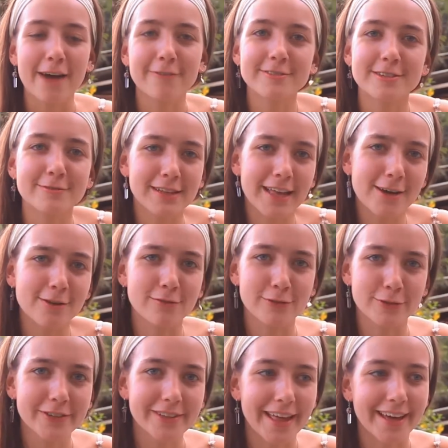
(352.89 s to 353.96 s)
rely on
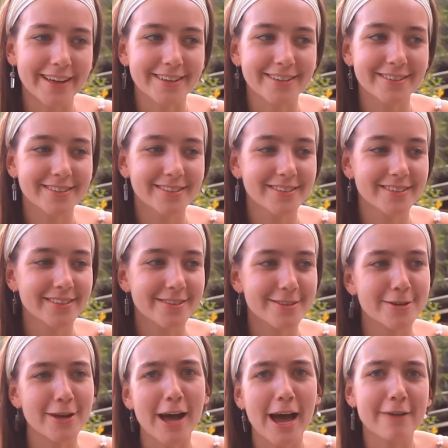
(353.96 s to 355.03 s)
food, like, to
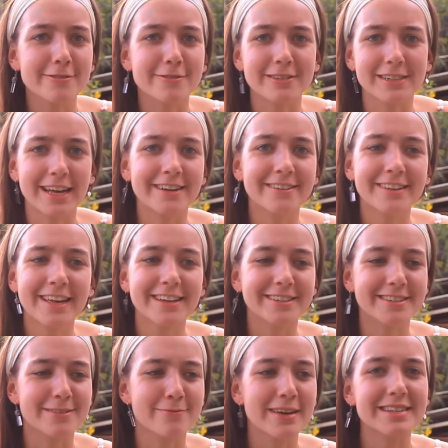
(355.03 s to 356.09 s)
not have to rely on that, it's
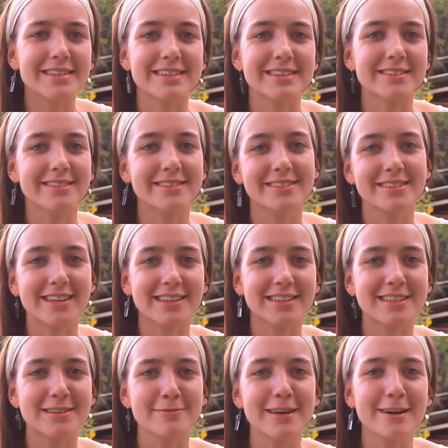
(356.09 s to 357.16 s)
amazing. Like,
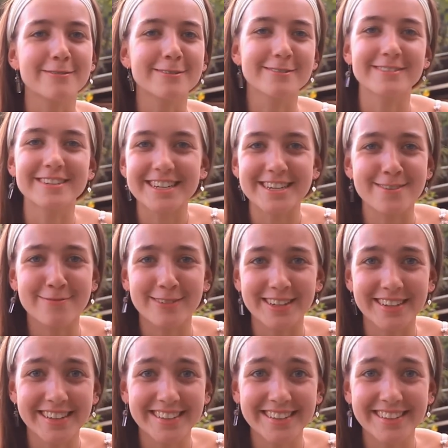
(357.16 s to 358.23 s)
to be able to reset your
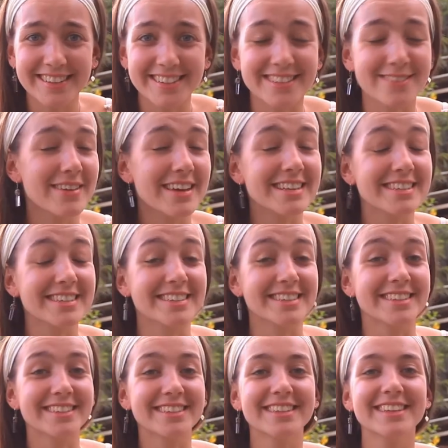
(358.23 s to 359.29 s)
body, it's
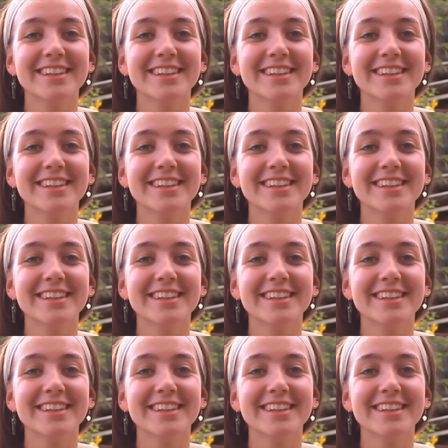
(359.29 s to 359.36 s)
amazing.